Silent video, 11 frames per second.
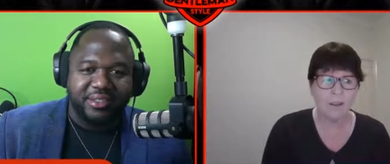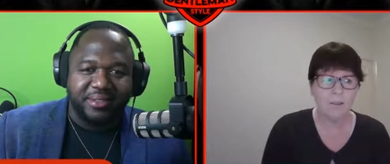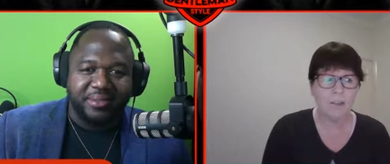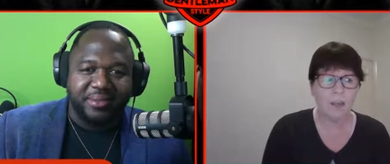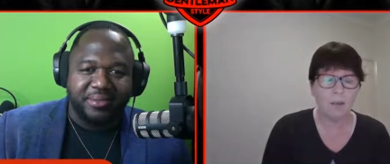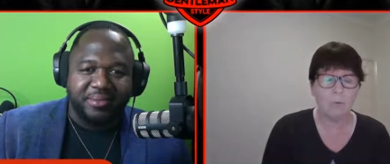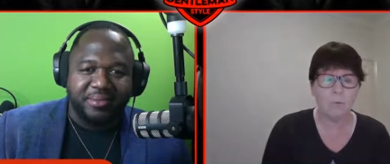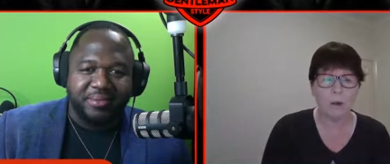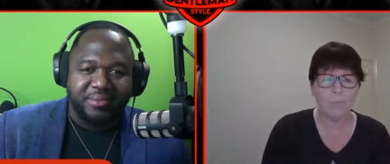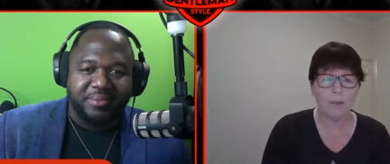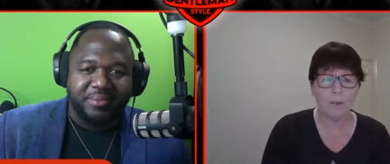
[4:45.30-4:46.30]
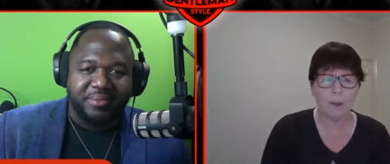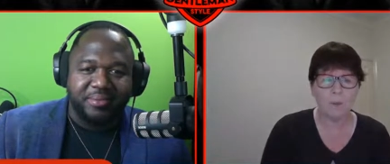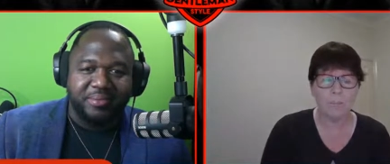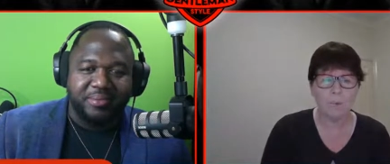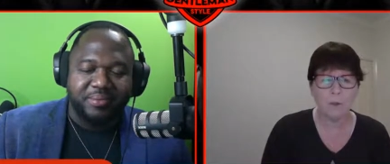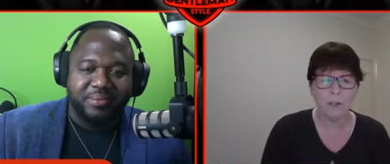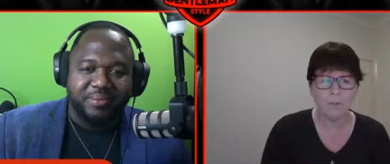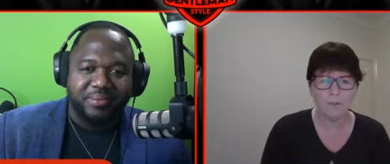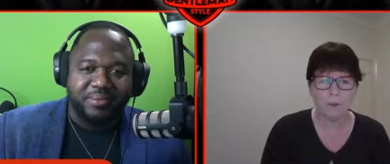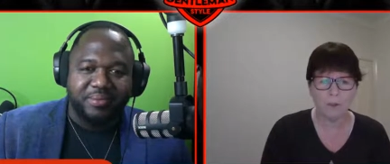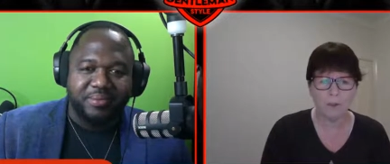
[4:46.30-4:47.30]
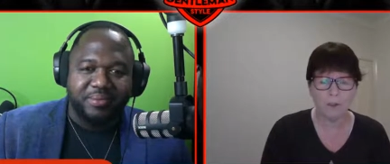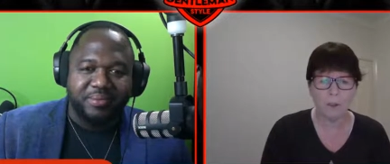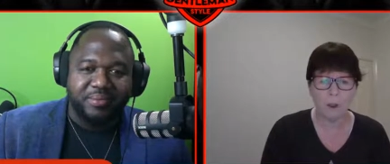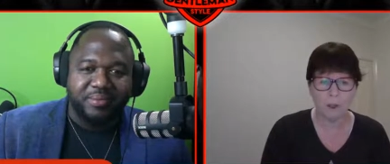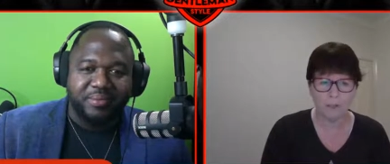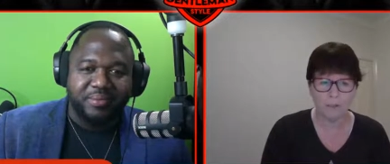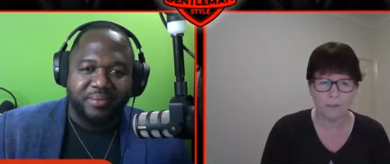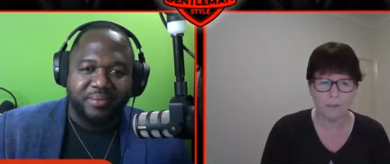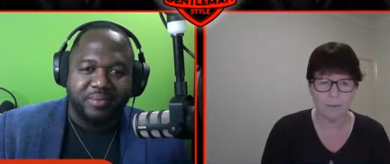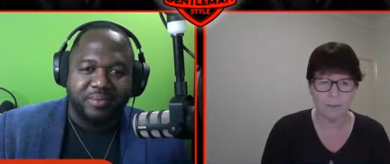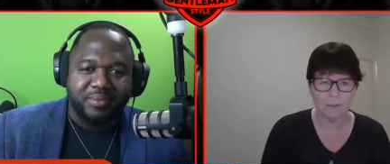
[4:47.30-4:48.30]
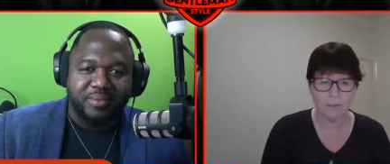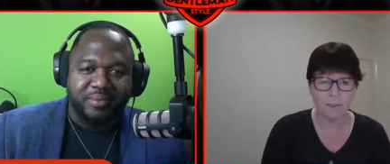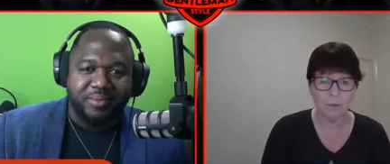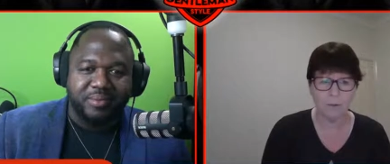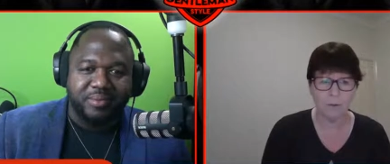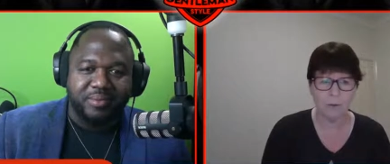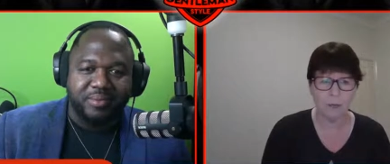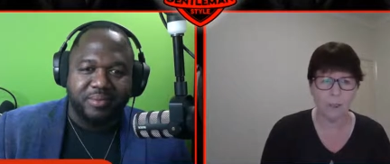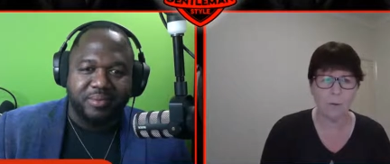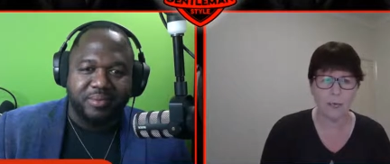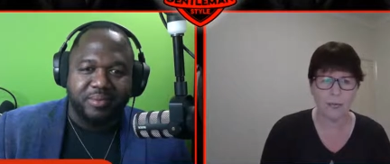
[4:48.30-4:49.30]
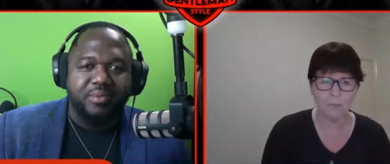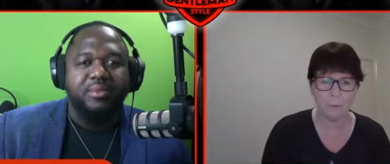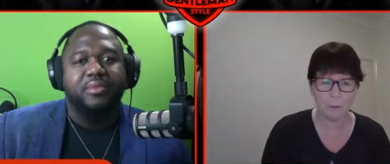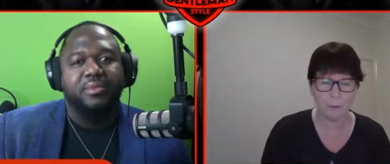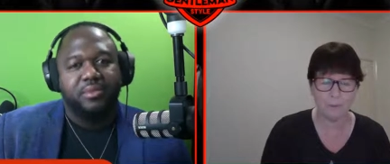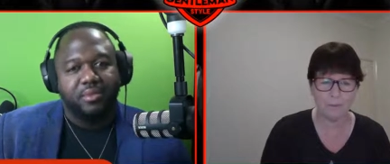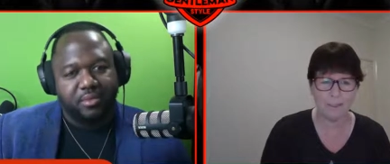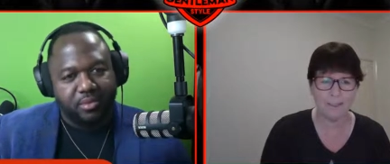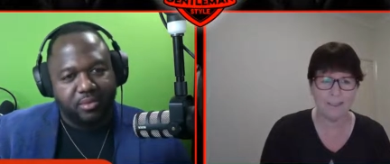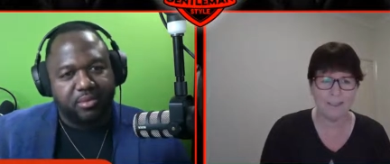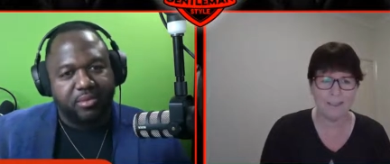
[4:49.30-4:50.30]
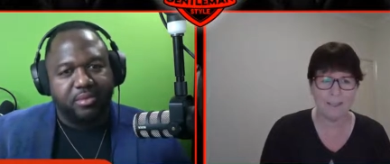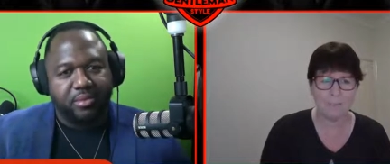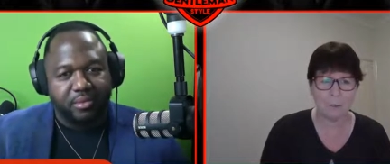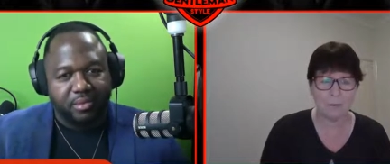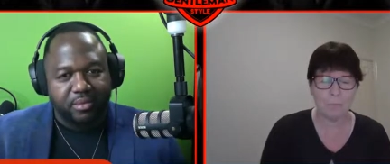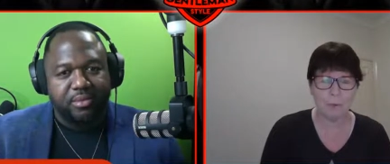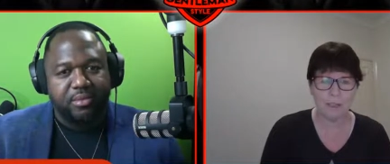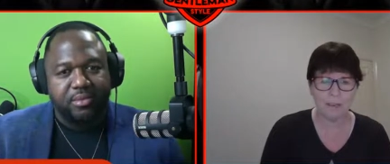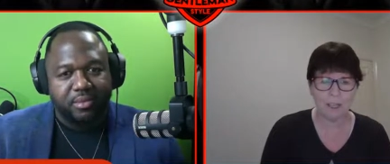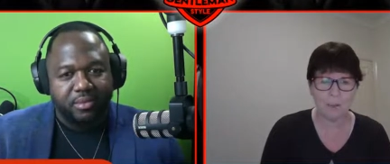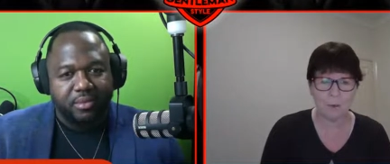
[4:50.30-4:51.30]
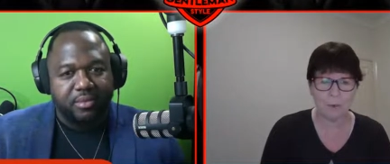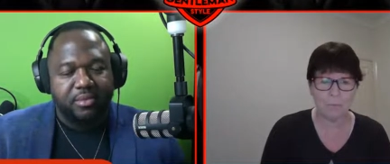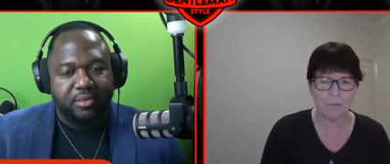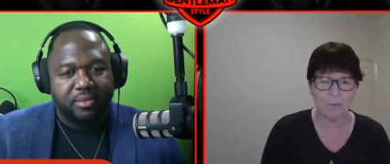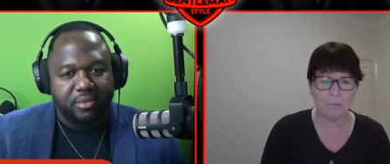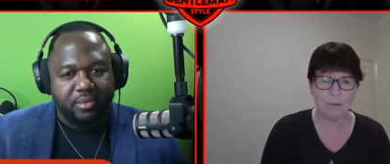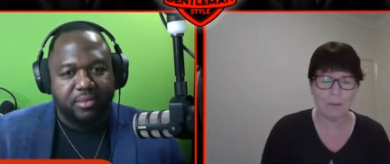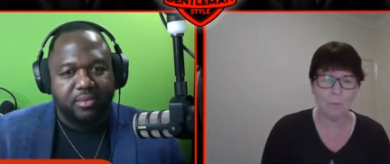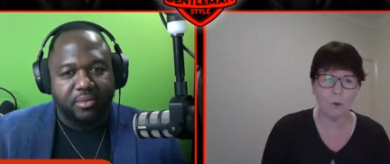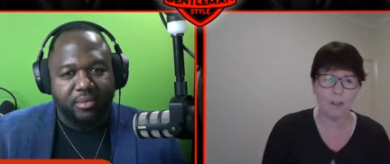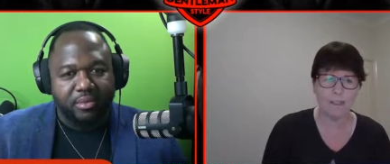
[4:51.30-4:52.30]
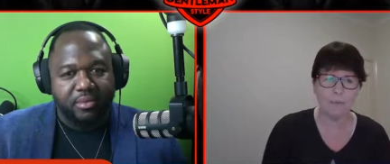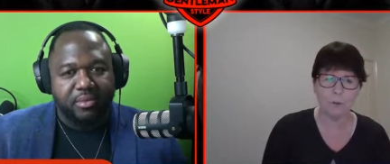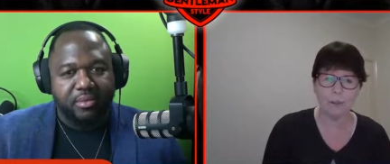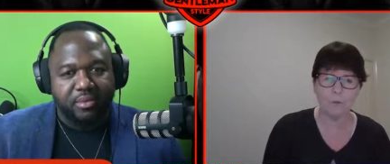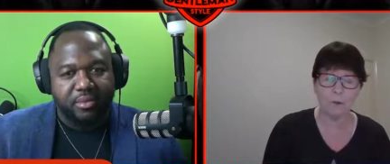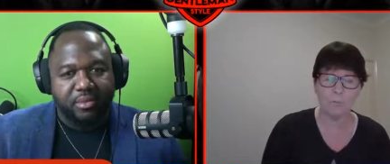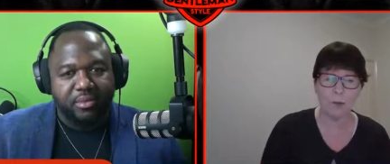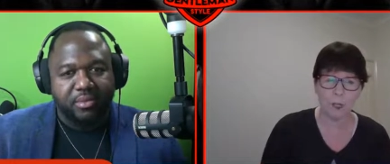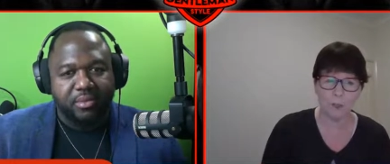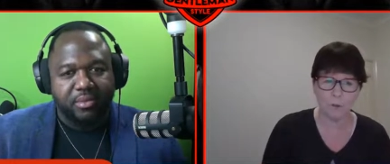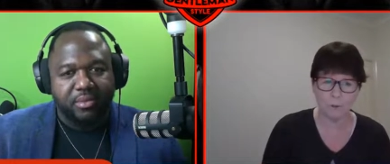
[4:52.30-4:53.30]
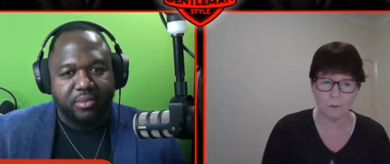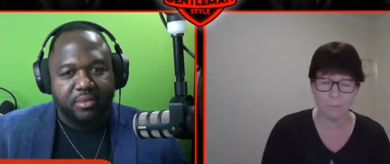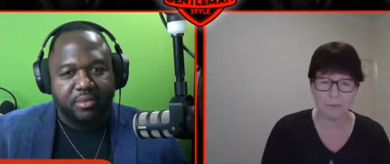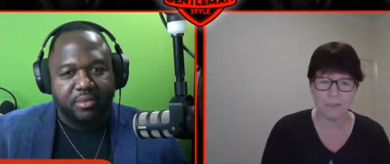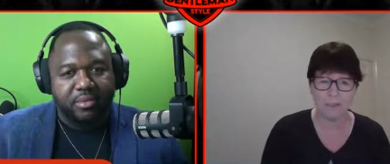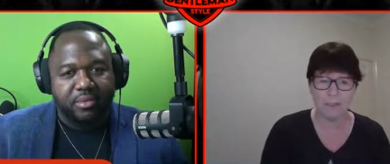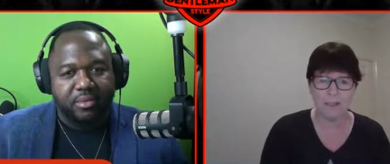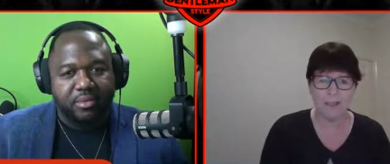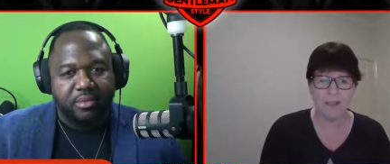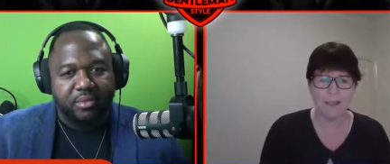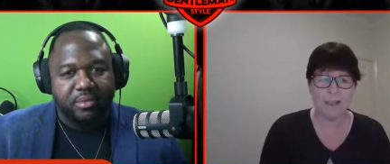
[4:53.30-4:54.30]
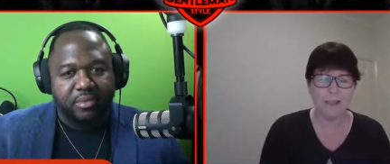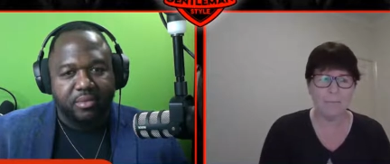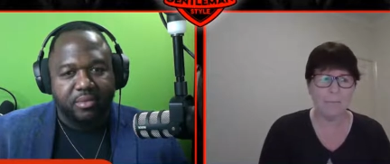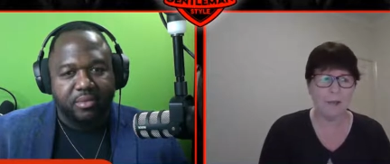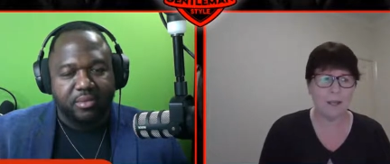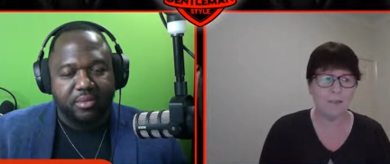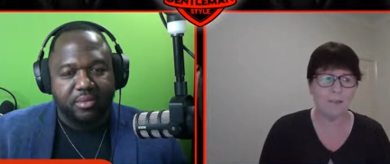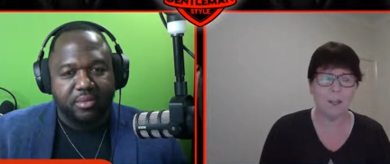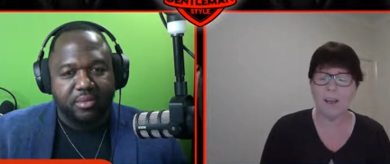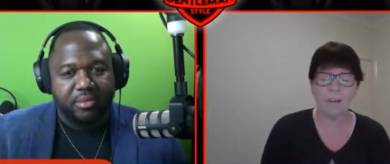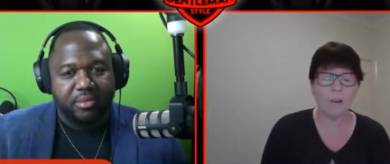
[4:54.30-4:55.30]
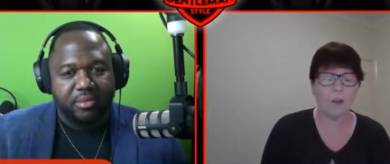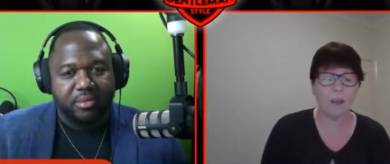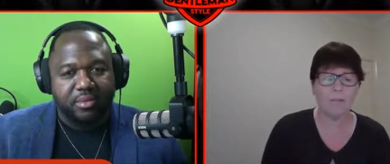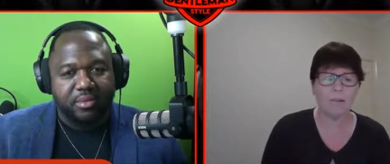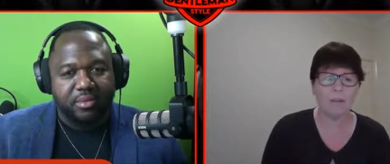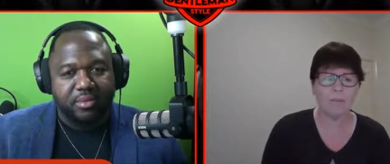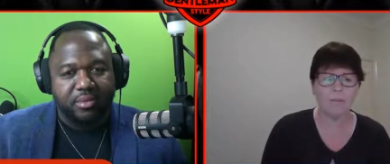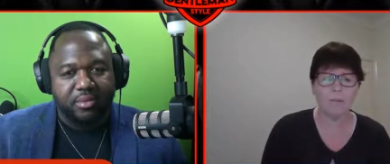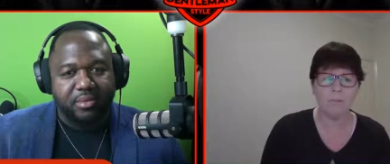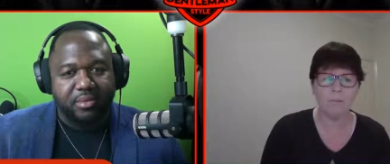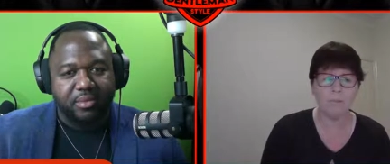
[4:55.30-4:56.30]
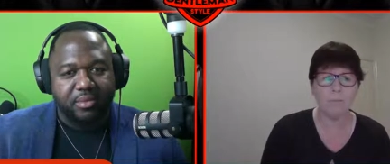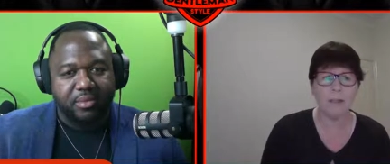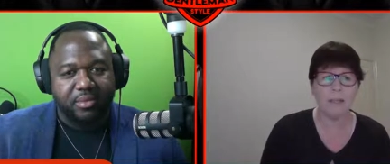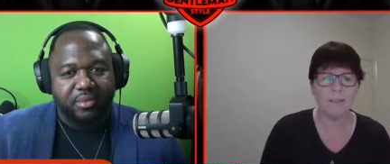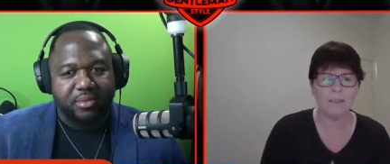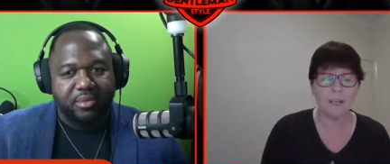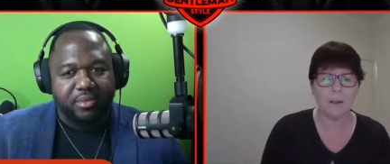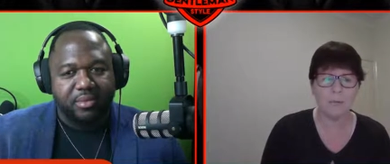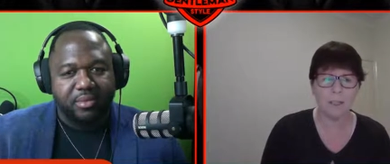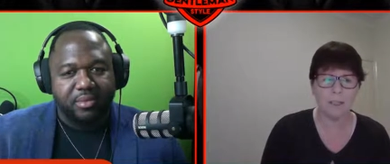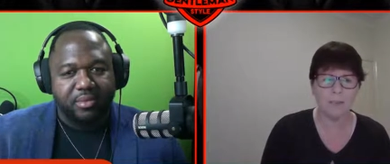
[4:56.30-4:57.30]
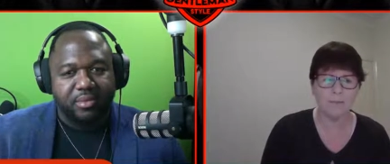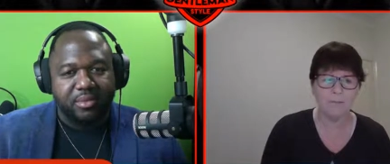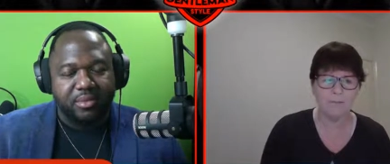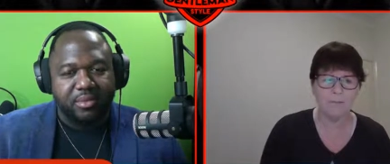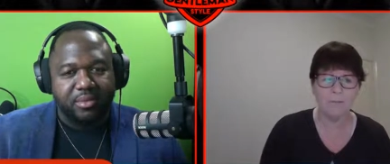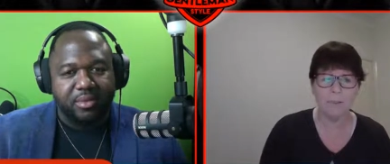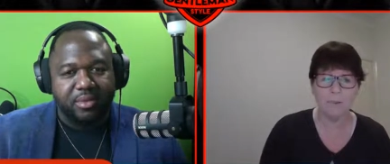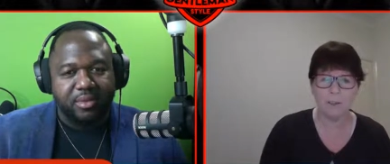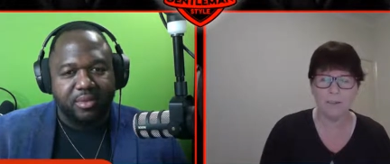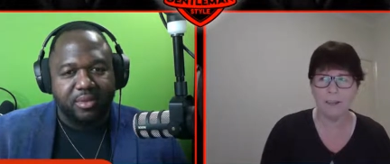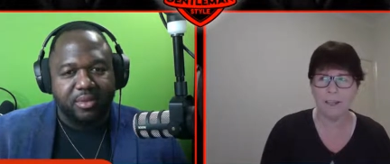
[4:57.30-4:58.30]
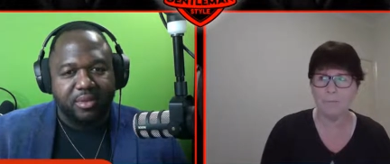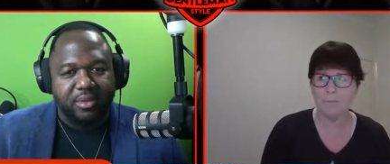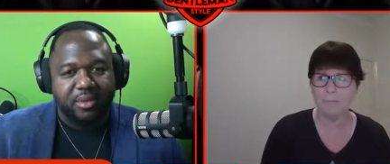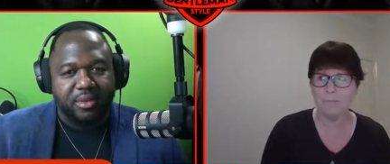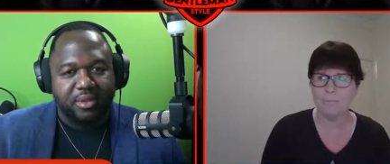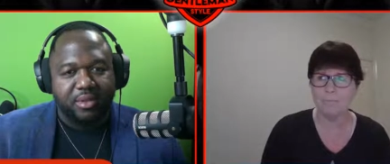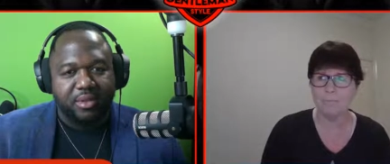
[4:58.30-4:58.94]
Speaker 1: Yeah. Well, I mean, look, I was booking for other clients, so I knew how to book. Um, I was booking their trips, but then what I did was I booked my own trips, um, and yeah, so it. For me, it's now really very, um,